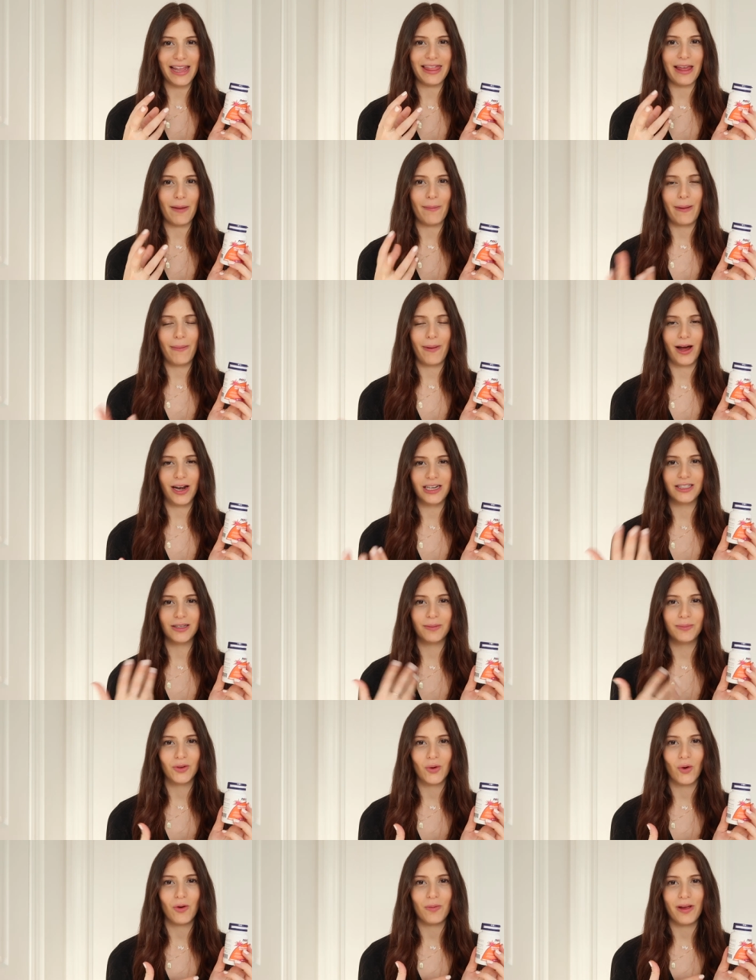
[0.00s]
that my body's
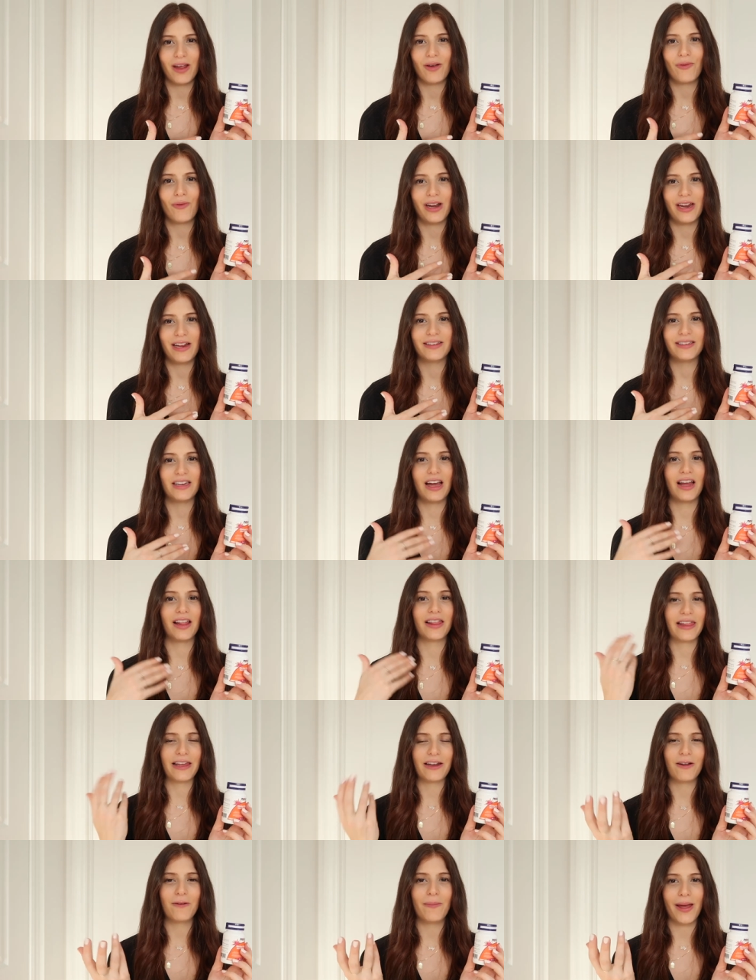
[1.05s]
absorbing when it's a
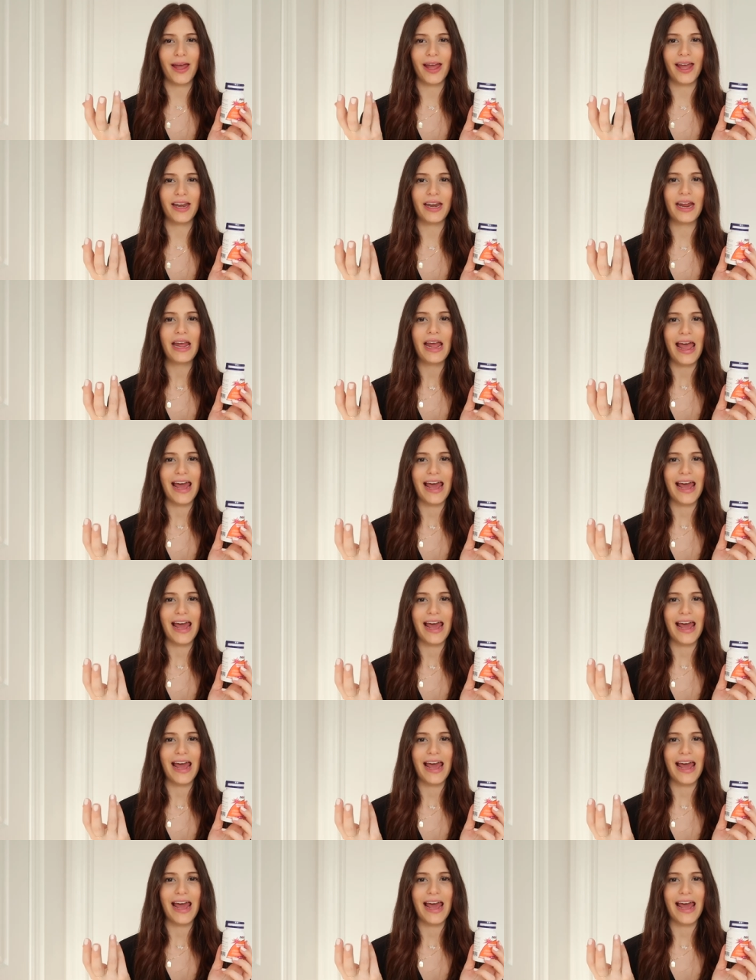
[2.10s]
little bit,